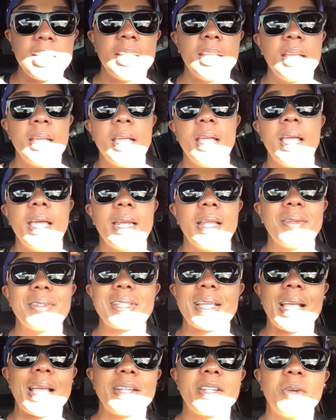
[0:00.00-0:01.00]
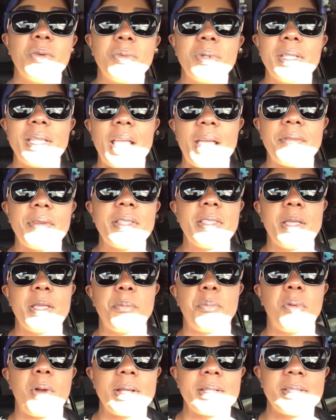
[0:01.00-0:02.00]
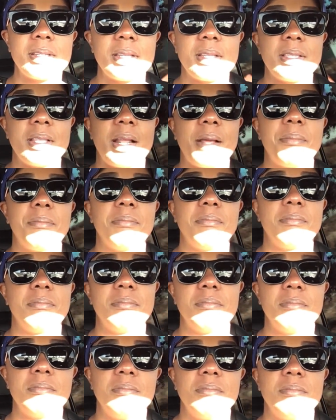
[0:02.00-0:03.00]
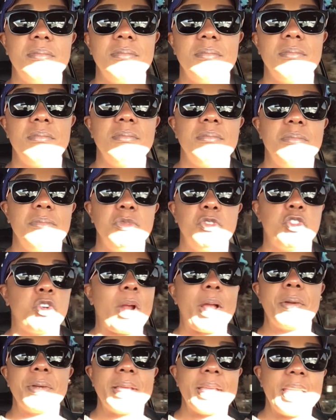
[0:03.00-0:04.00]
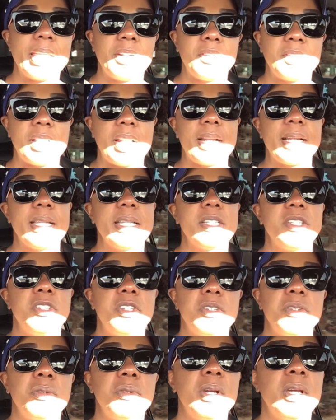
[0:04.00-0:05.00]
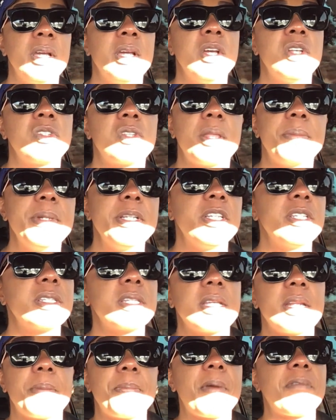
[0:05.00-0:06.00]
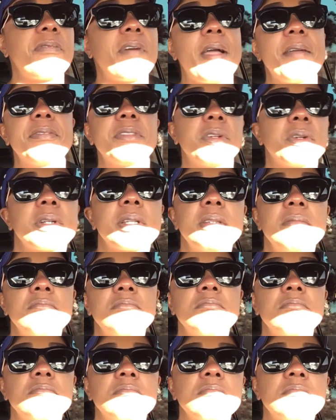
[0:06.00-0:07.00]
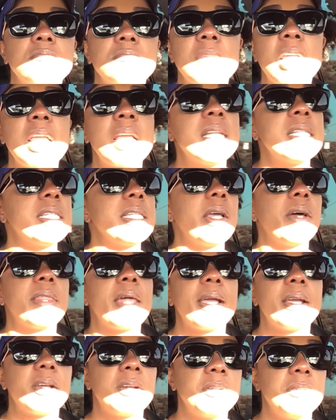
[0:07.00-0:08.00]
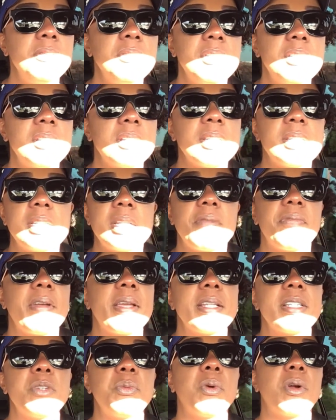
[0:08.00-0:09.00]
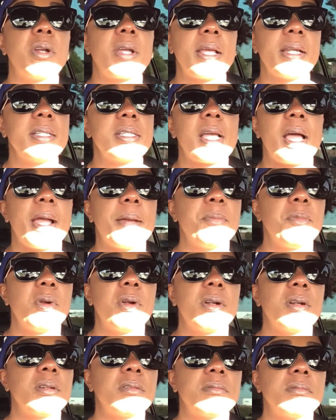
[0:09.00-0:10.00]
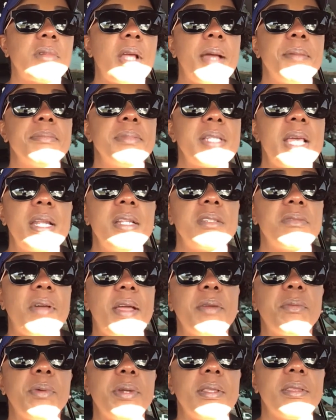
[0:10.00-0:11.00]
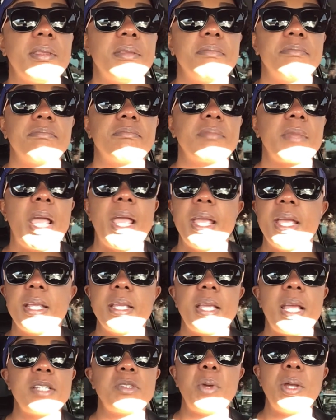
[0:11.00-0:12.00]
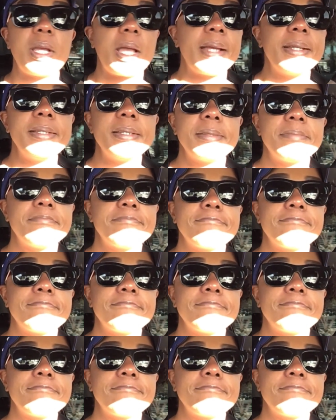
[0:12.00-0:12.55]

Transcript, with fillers: And I was like, I don't really have anything pressing that I'm drowning in or that I need to do. So let me just get up at 5.30, see how that goes, and see if I get to work at a time where I'm satisfied with. And guess what, guys?